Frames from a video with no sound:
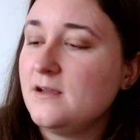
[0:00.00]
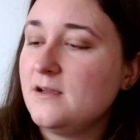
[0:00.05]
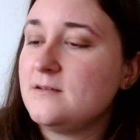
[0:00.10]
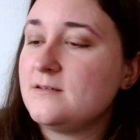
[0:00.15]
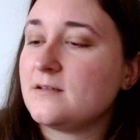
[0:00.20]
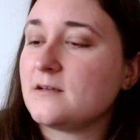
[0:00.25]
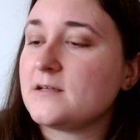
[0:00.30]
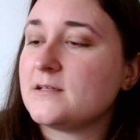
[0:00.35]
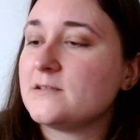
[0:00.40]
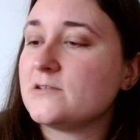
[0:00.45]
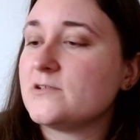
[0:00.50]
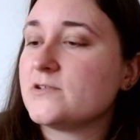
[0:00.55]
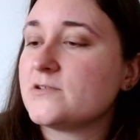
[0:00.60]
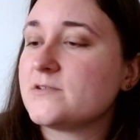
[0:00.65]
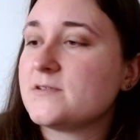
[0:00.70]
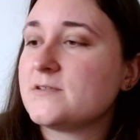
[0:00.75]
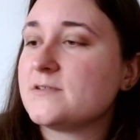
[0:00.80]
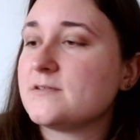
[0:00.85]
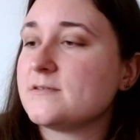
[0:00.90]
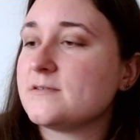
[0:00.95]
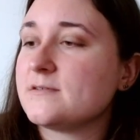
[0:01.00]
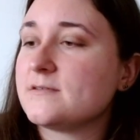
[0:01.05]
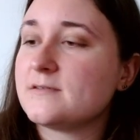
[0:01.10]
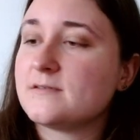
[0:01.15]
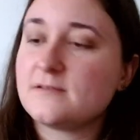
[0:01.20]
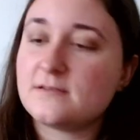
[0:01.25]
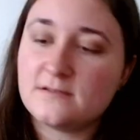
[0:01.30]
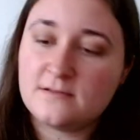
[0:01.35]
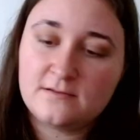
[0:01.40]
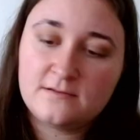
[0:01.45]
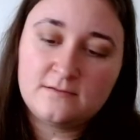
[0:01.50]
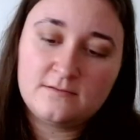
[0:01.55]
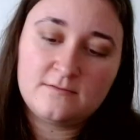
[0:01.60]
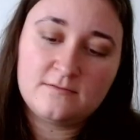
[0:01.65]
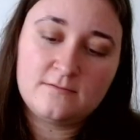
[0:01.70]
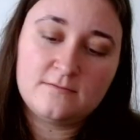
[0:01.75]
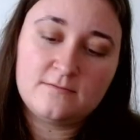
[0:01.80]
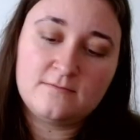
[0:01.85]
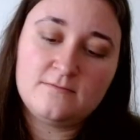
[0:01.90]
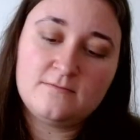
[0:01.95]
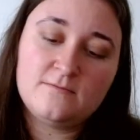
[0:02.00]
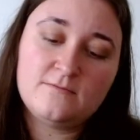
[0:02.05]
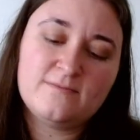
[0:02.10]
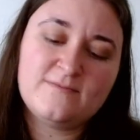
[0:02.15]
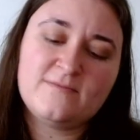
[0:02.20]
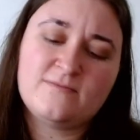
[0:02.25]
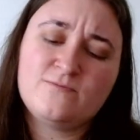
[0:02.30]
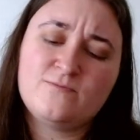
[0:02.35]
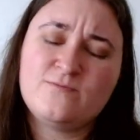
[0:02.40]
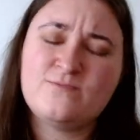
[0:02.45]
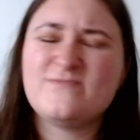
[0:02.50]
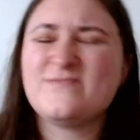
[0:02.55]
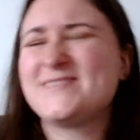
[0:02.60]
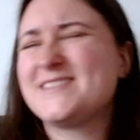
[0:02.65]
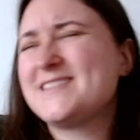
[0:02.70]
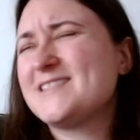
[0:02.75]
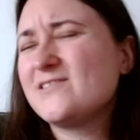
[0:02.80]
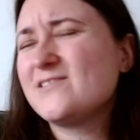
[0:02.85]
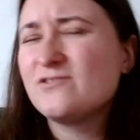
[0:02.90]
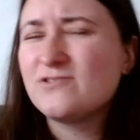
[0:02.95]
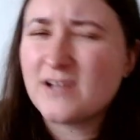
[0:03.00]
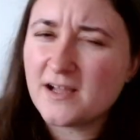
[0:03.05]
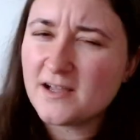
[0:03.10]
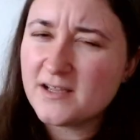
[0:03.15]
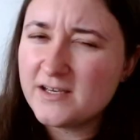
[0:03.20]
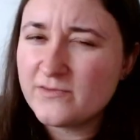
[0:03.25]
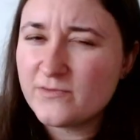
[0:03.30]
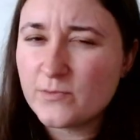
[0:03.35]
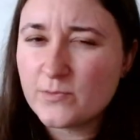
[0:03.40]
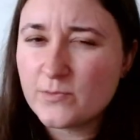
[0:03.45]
dye lots is still kind of a